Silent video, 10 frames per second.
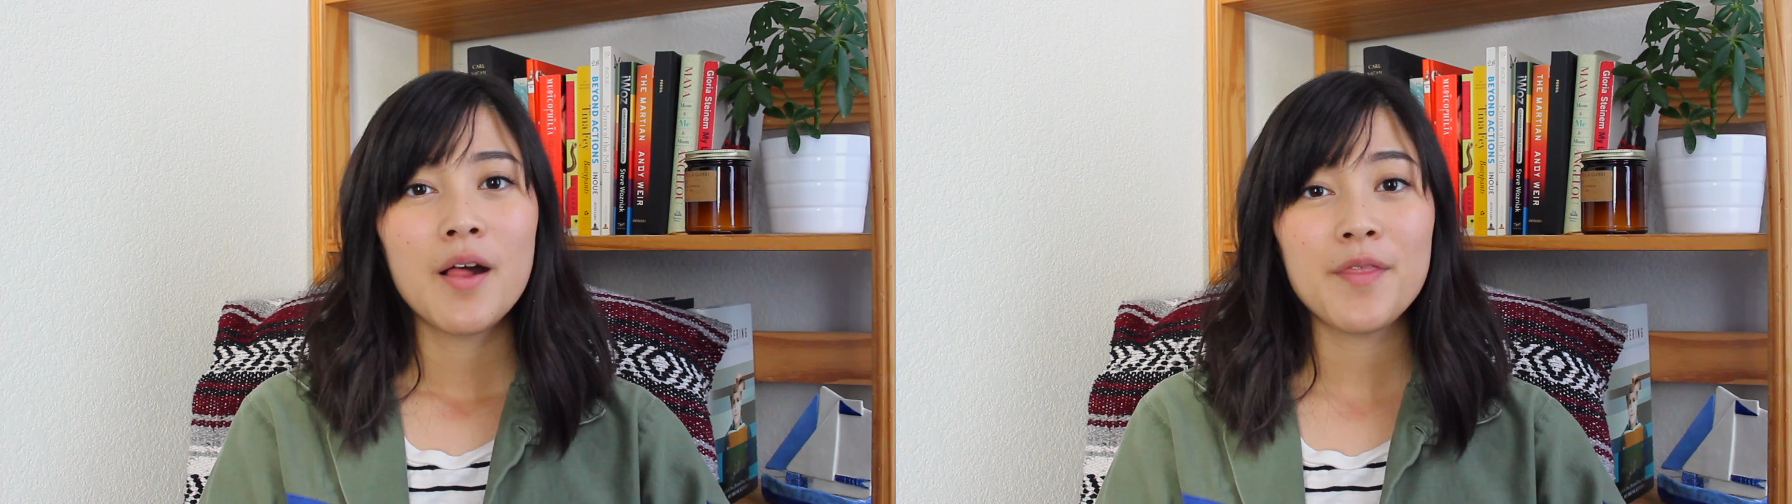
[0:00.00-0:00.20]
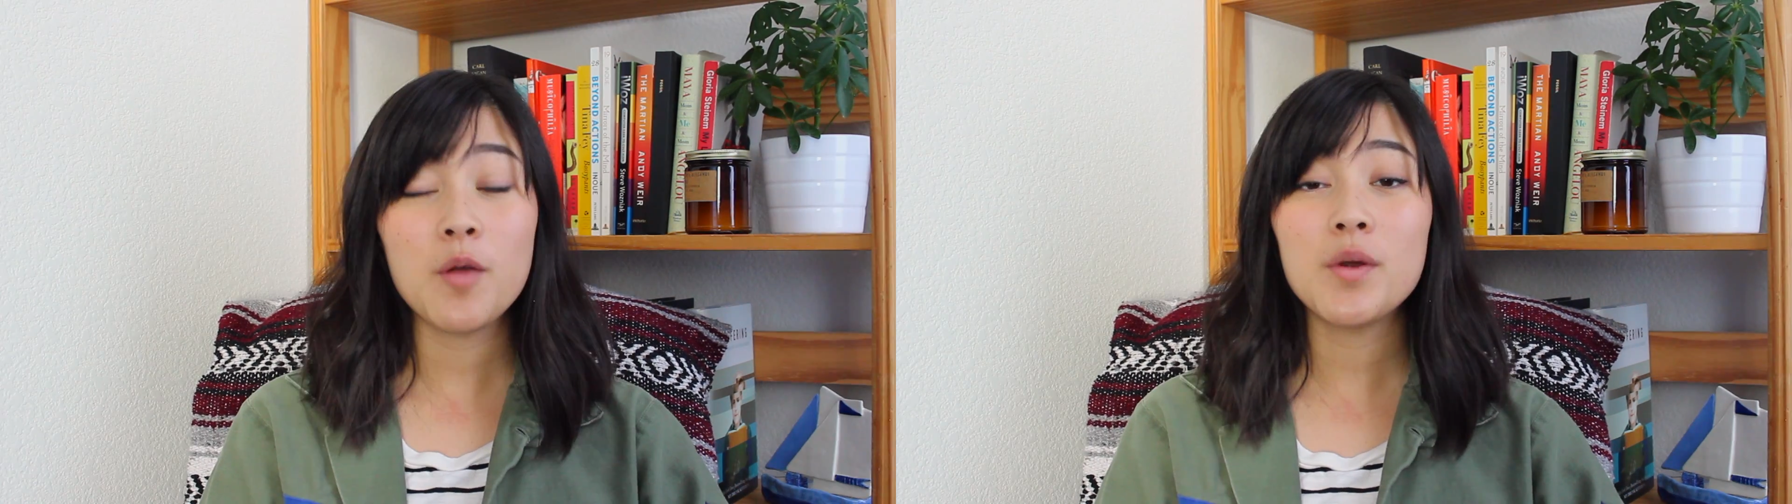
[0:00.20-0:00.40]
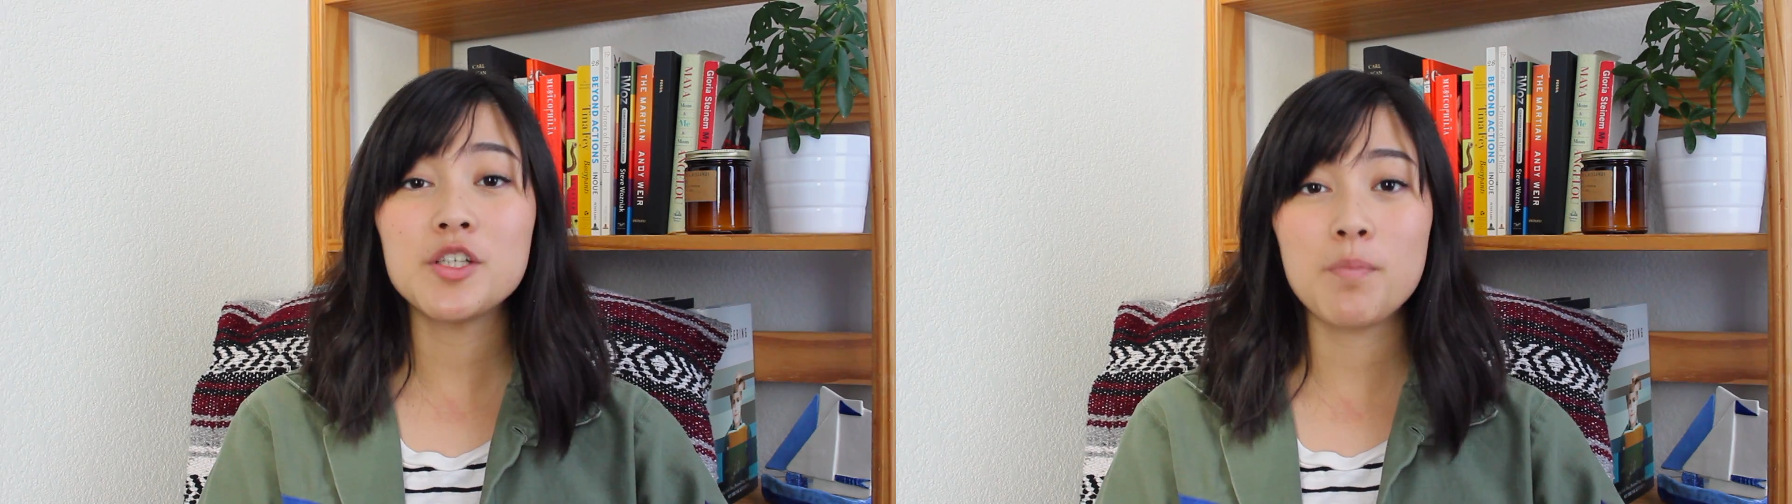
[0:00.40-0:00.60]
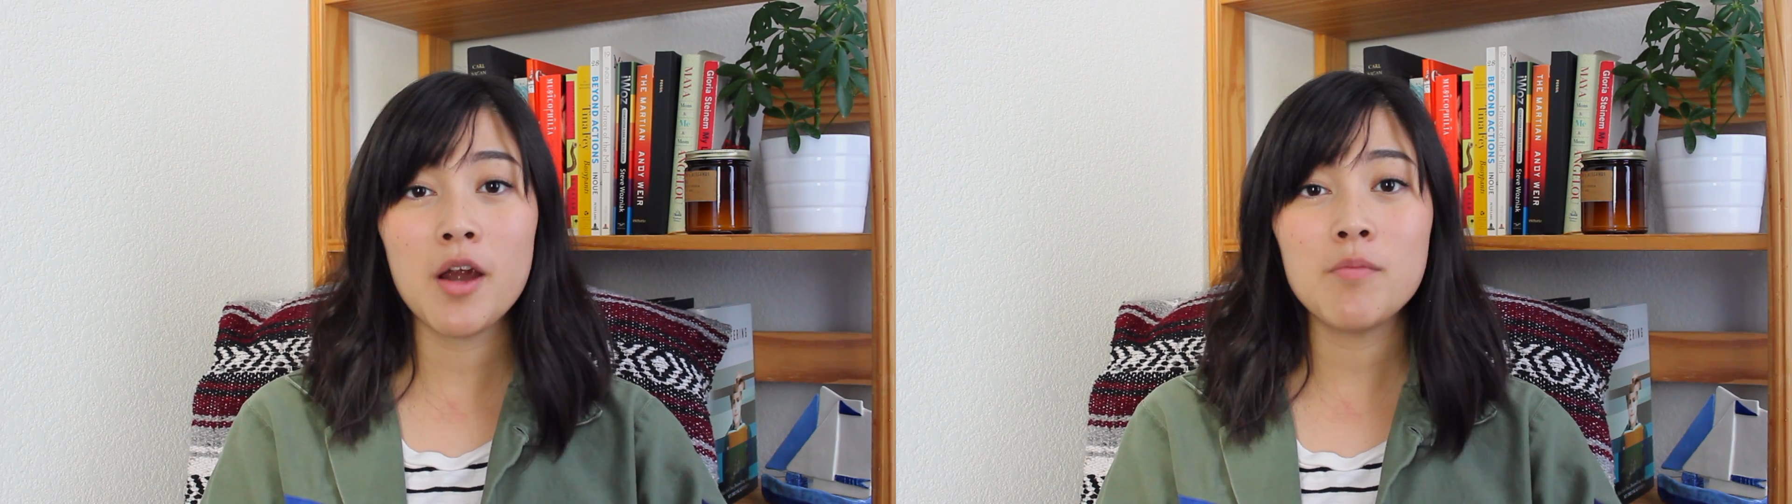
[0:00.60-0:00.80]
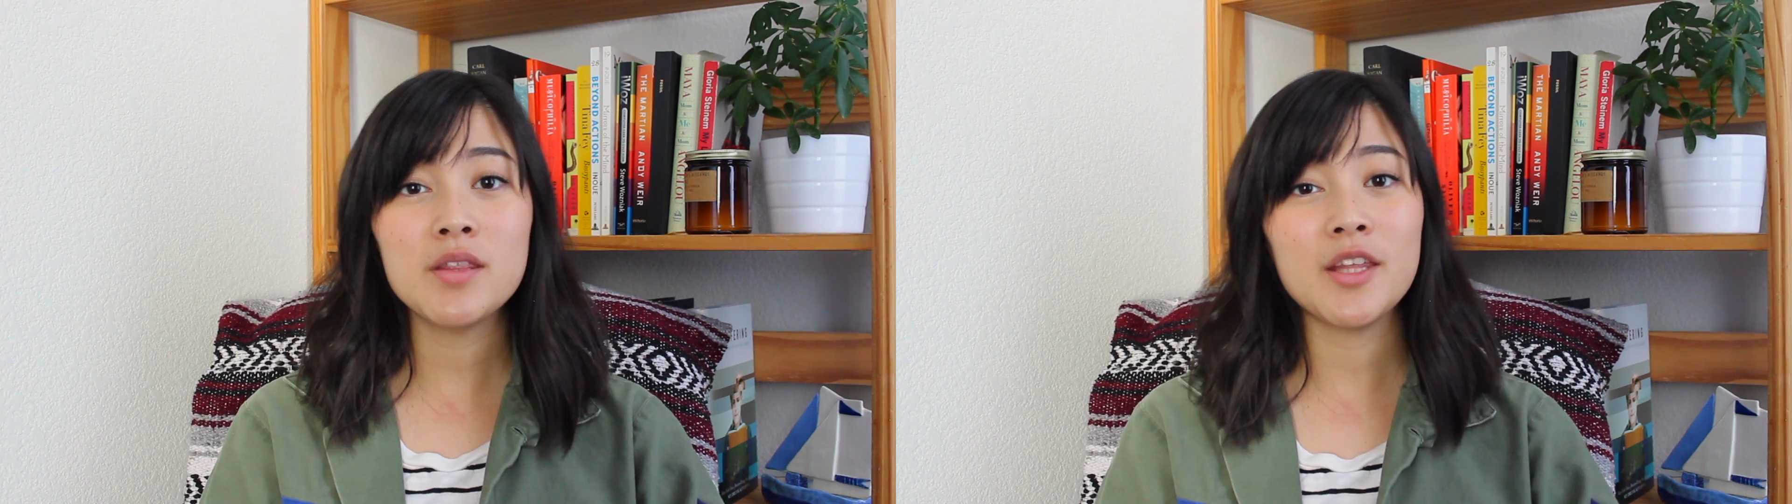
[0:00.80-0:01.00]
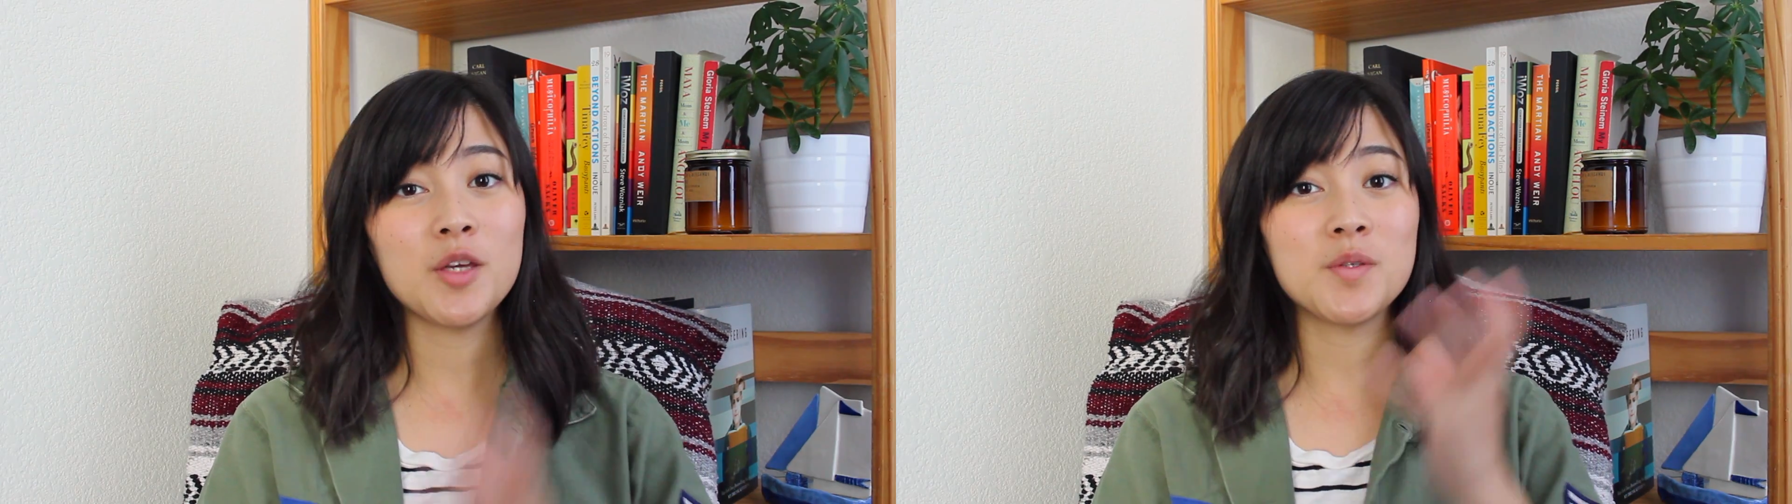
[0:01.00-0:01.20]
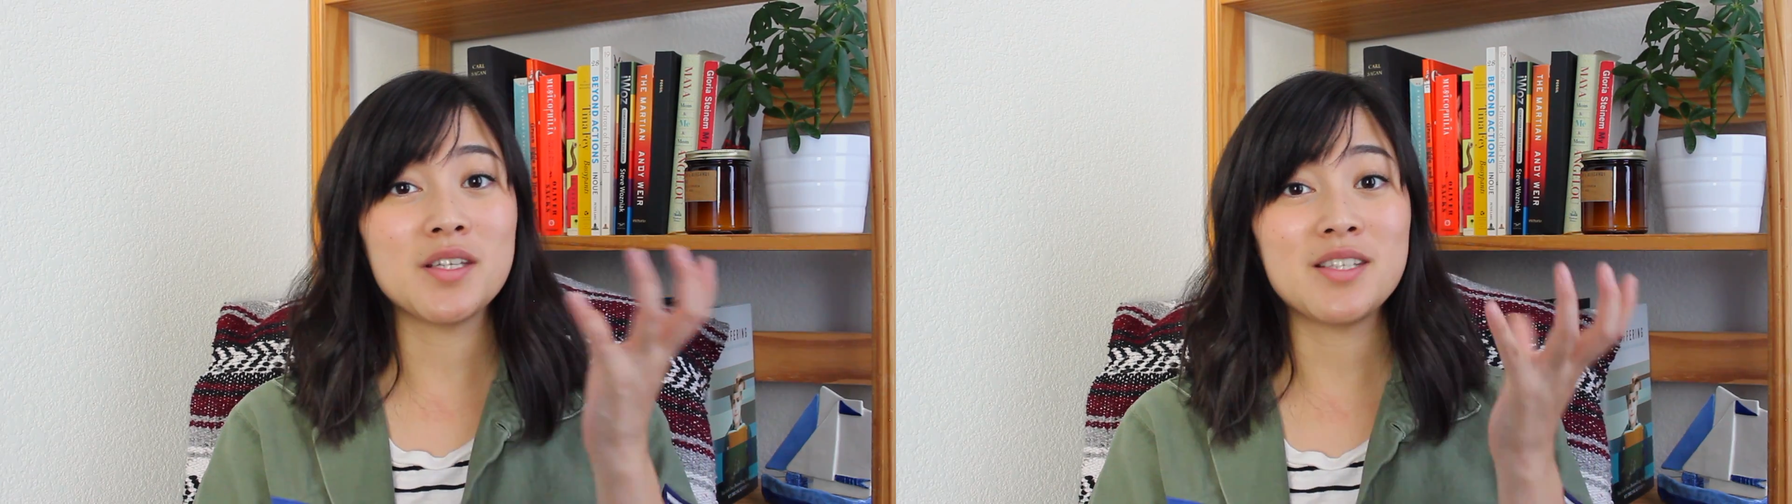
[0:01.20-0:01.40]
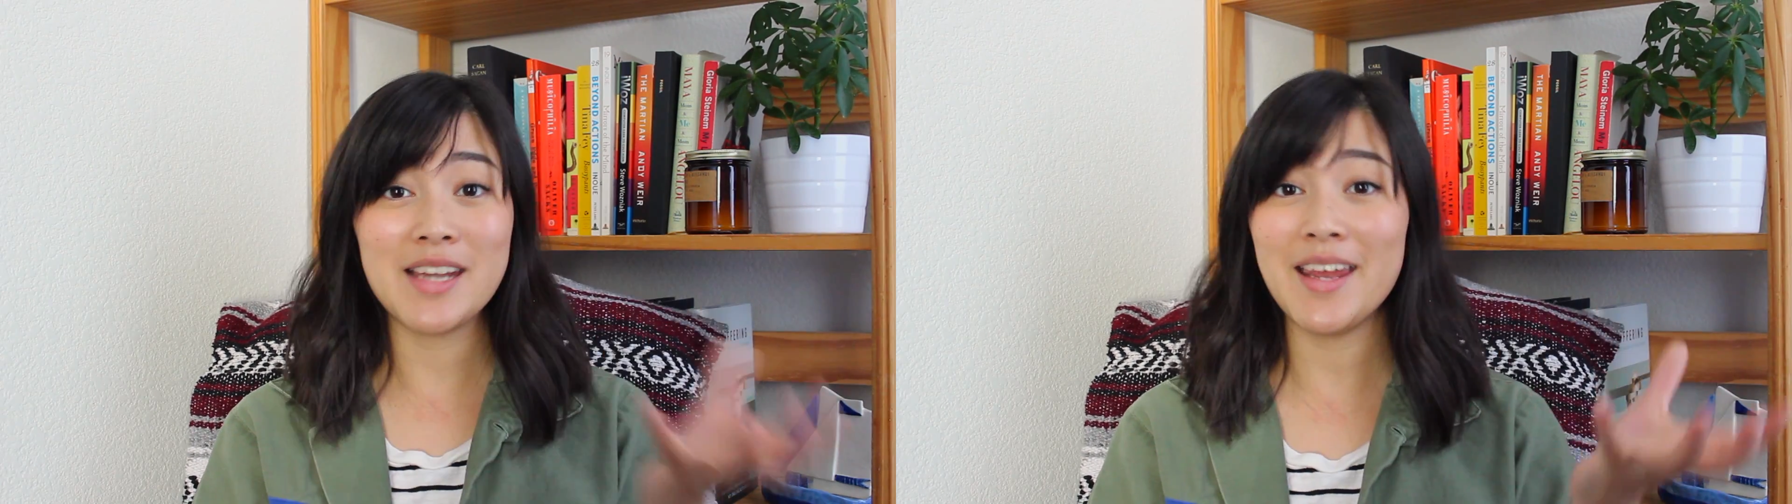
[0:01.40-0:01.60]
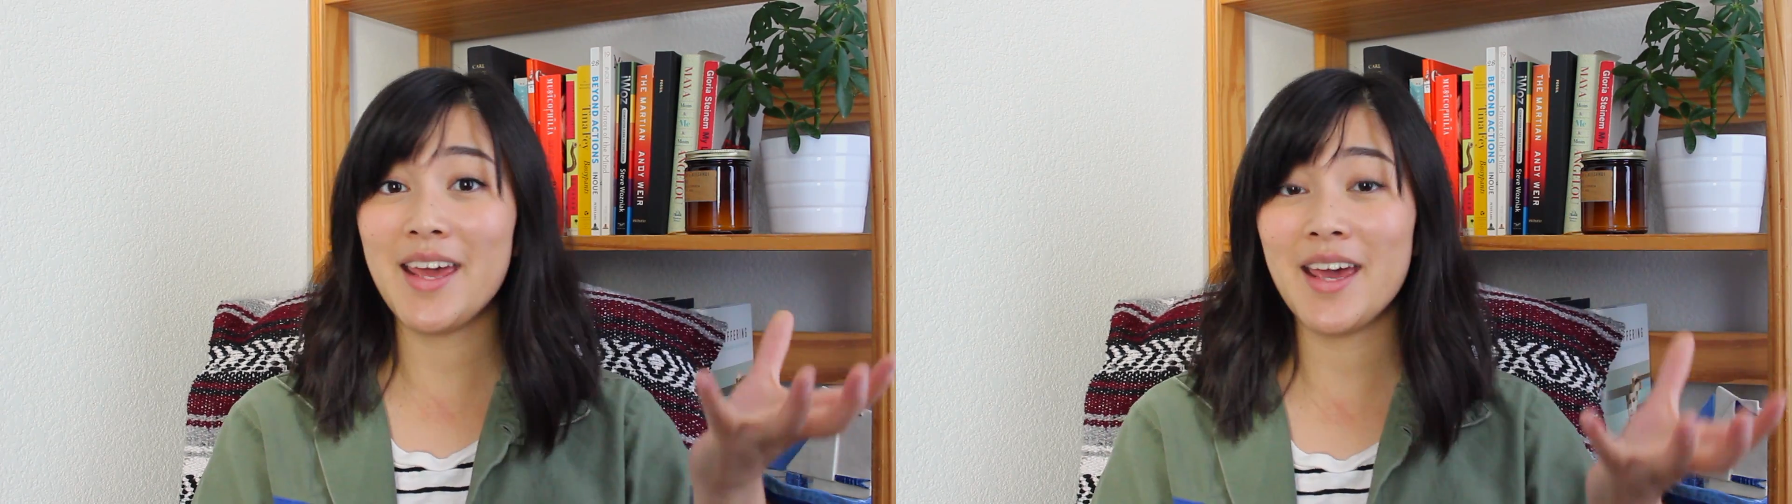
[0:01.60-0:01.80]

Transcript: They were a department that uses data